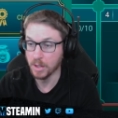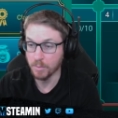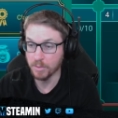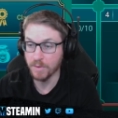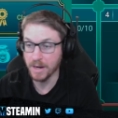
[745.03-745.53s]

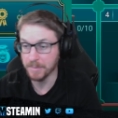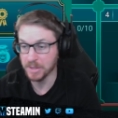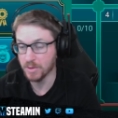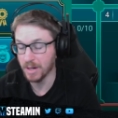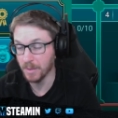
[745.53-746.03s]
with fragments
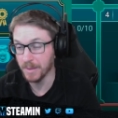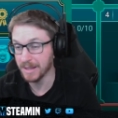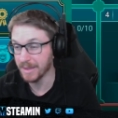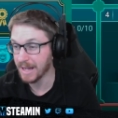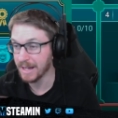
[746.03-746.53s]
right away,
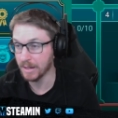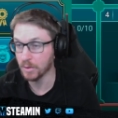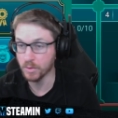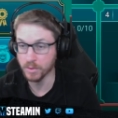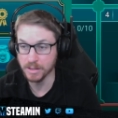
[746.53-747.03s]
that
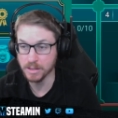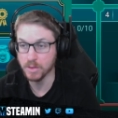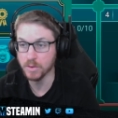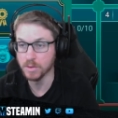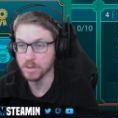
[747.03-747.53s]
alone is
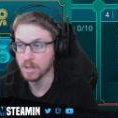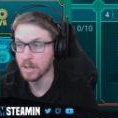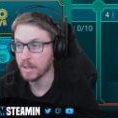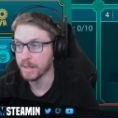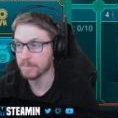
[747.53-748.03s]
huge.
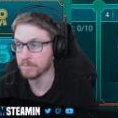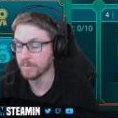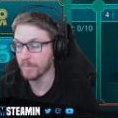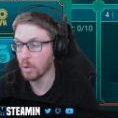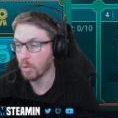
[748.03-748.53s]
Um,
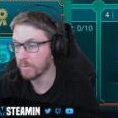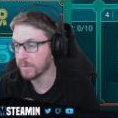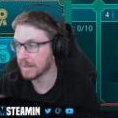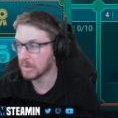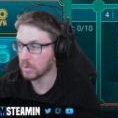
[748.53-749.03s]

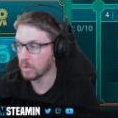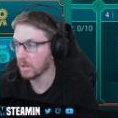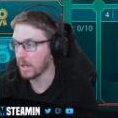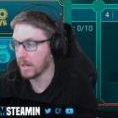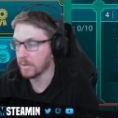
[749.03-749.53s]
hopefully they don't lock
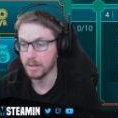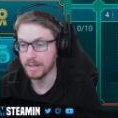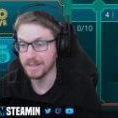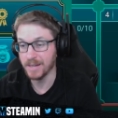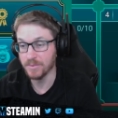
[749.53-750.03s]
it out in
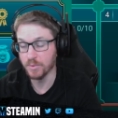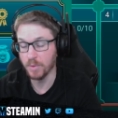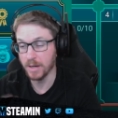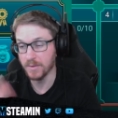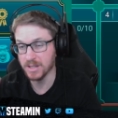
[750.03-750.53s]
terms of
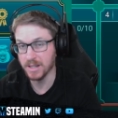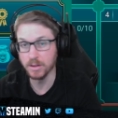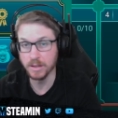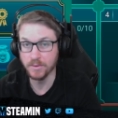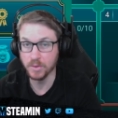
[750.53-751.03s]
whatever skill
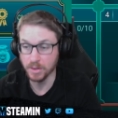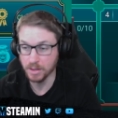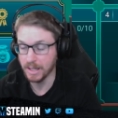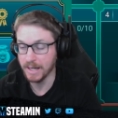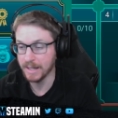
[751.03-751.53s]
level your
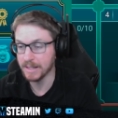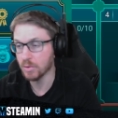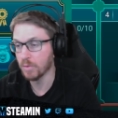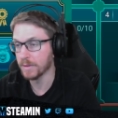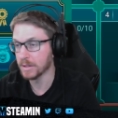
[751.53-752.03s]
clan is.
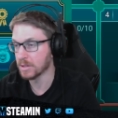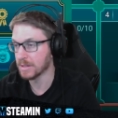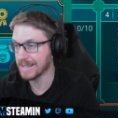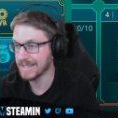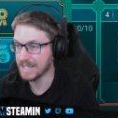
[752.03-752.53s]
Hopefully it's just
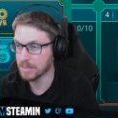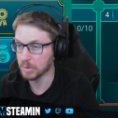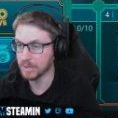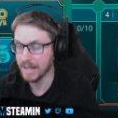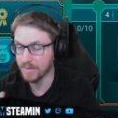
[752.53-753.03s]
accessible
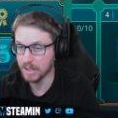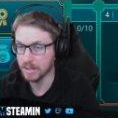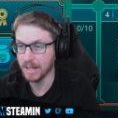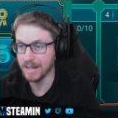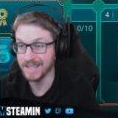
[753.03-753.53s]
to every
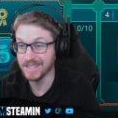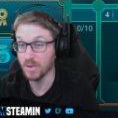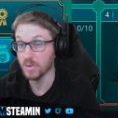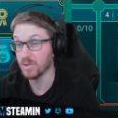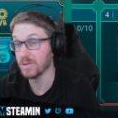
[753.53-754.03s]
clan as long
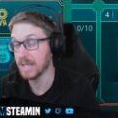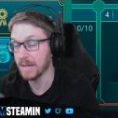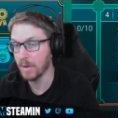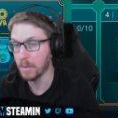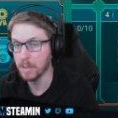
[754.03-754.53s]
as you save
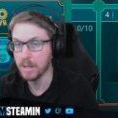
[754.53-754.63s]
up